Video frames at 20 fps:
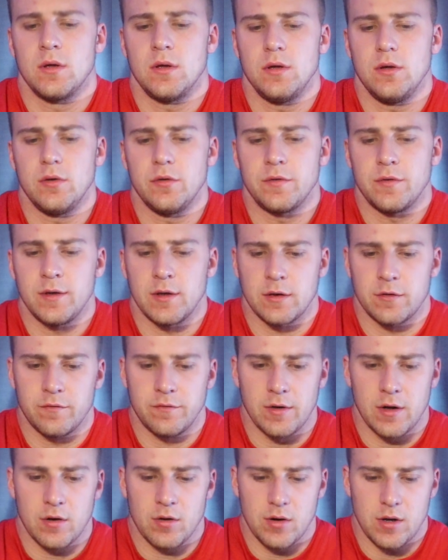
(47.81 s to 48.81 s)
You think
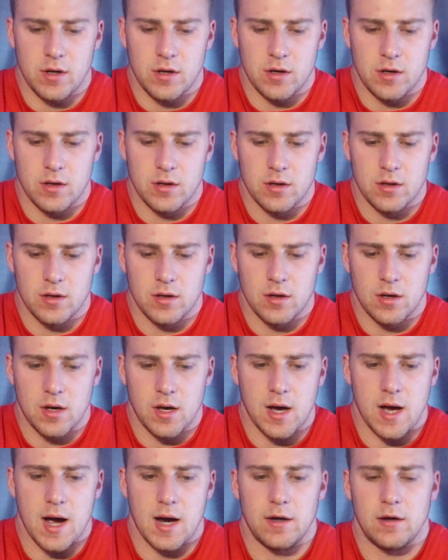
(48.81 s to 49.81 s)
very
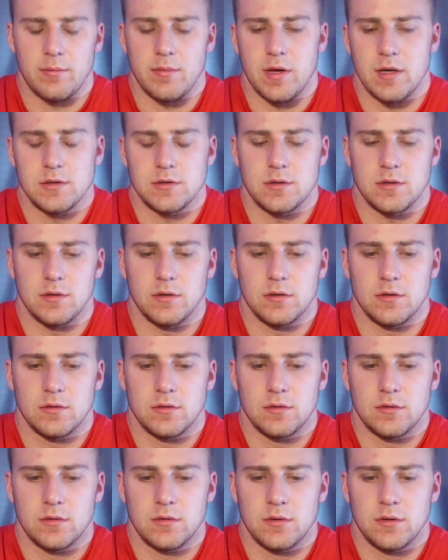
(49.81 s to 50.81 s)
high dimensional.
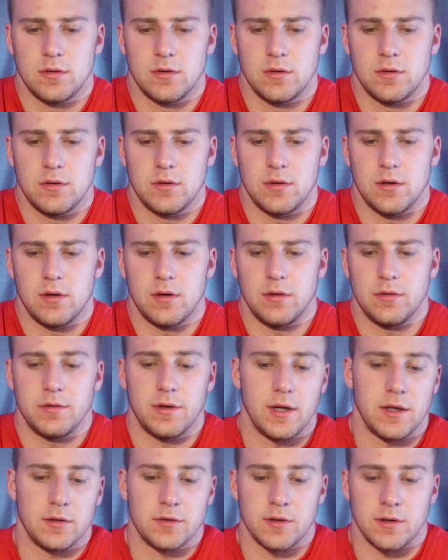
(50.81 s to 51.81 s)

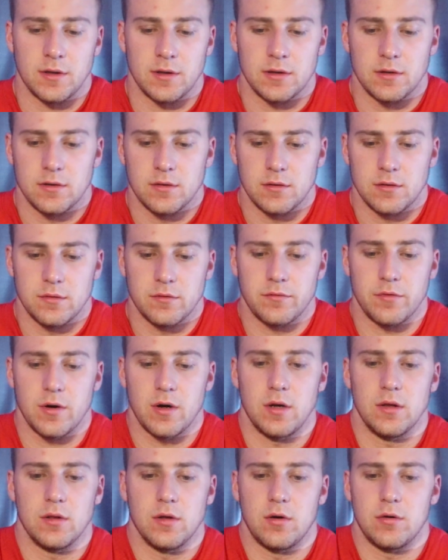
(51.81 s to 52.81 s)
They think
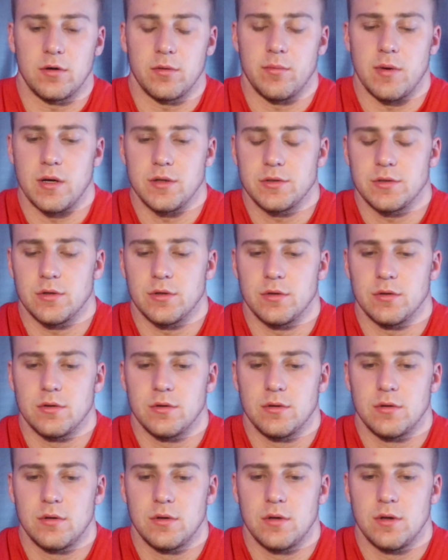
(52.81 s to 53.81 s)
very low dimensional.
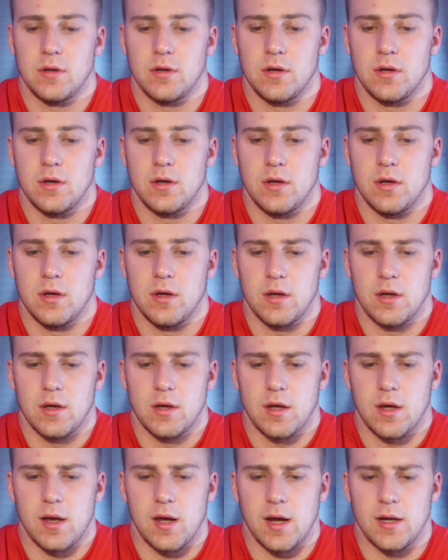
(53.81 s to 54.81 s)

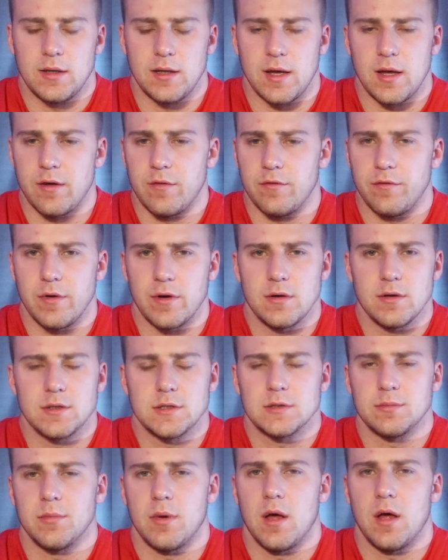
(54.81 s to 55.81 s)
And they have
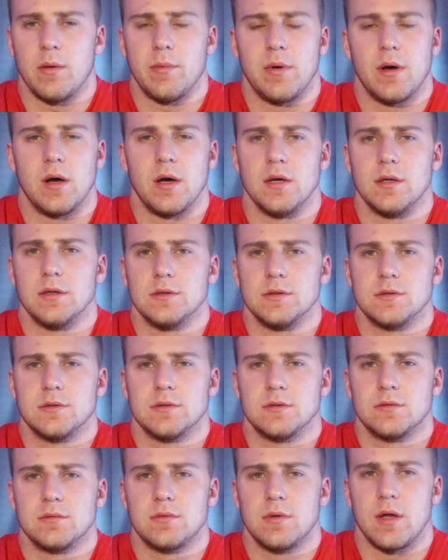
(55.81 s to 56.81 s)
very small
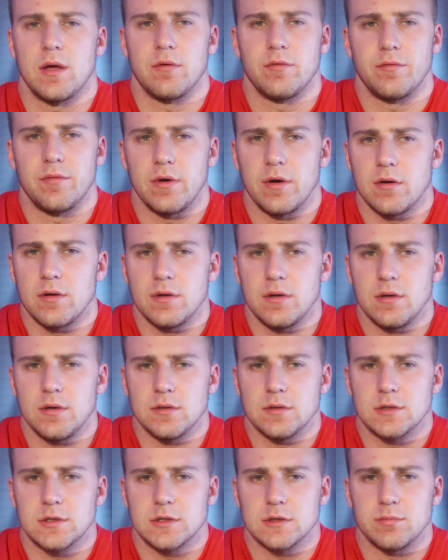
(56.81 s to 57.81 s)
minds. They have
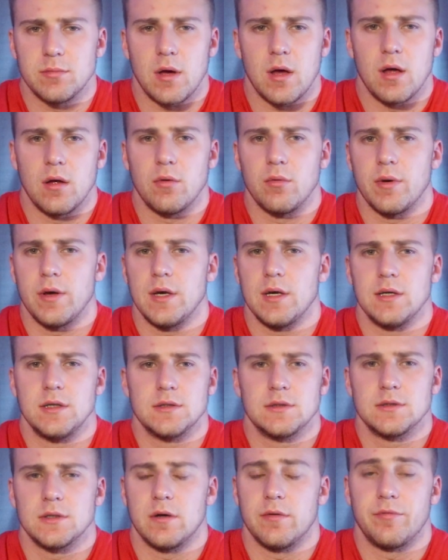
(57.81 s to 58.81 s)
very small
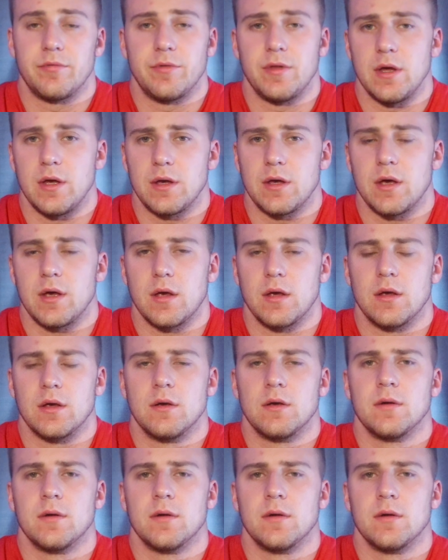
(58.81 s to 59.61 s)
ways of thinking.